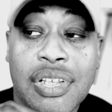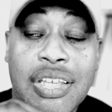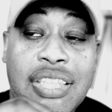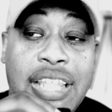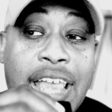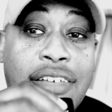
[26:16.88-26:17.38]

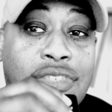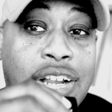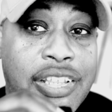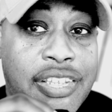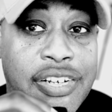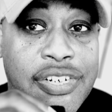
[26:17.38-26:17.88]
And that
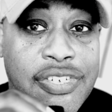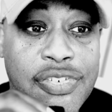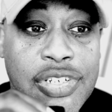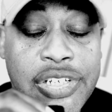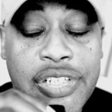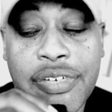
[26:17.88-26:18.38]
right there is
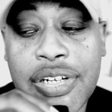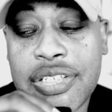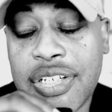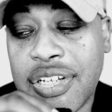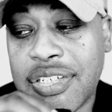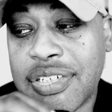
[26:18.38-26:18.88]
really
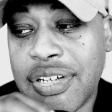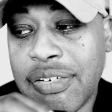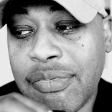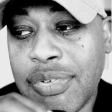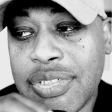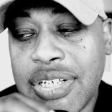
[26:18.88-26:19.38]
interesting because
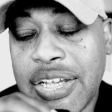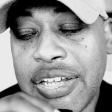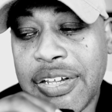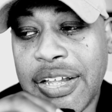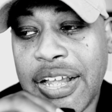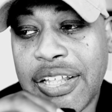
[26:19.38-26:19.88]
once I
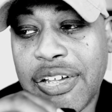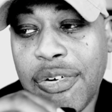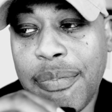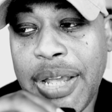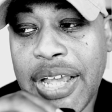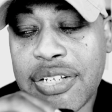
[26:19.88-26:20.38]
get, I'll
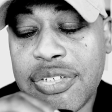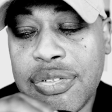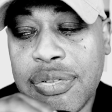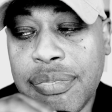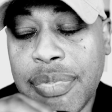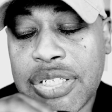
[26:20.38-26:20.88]
go back
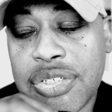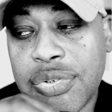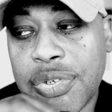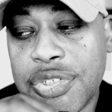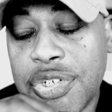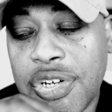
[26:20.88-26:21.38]
to my
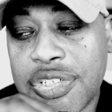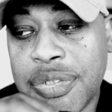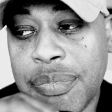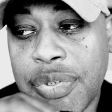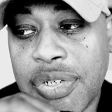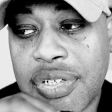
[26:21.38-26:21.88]
storage
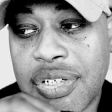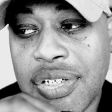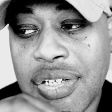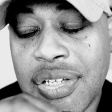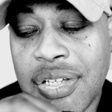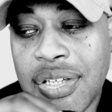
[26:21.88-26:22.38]
auction book,
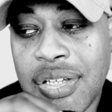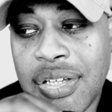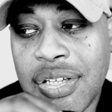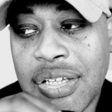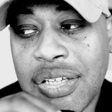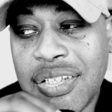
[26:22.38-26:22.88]

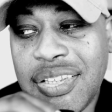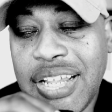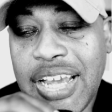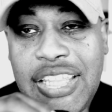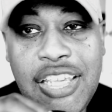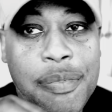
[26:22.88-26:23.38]

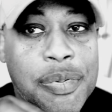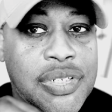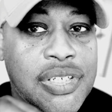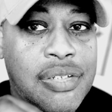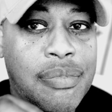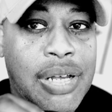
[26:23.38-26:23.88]

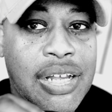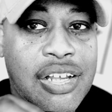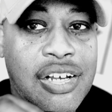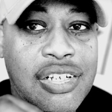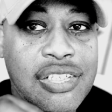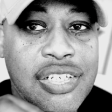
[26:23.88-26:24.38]
98% of my
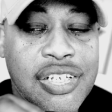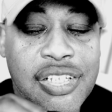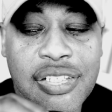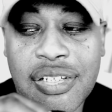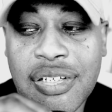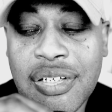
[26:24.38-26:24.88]

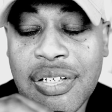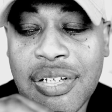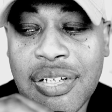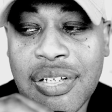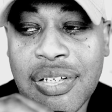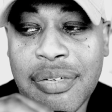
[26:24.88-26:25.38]
content
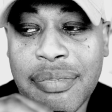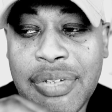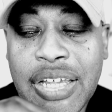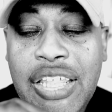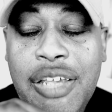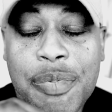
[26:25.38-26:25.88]

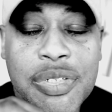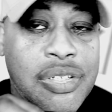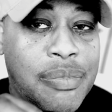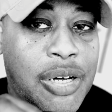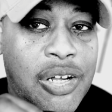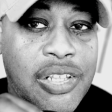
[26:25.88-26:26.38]
98%
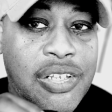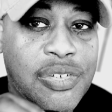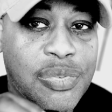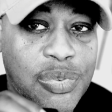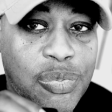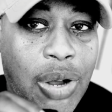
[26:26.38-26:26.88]
of my
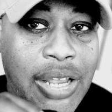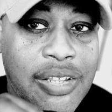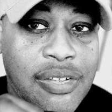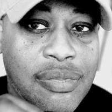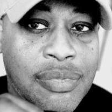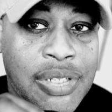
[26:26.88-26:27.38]
audience was
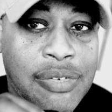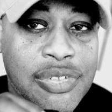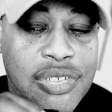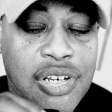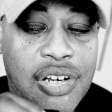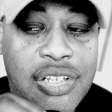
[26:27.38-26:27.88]
white when I
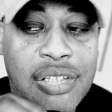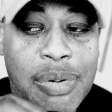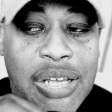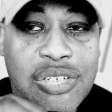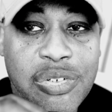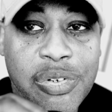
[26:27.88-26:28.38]
was talking
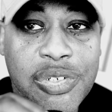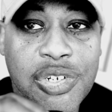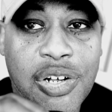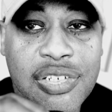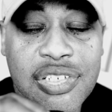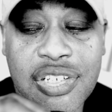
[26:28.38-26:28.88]
about storage
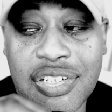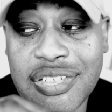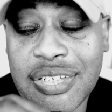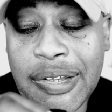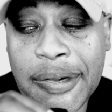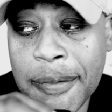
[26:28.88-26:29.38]
auctions because,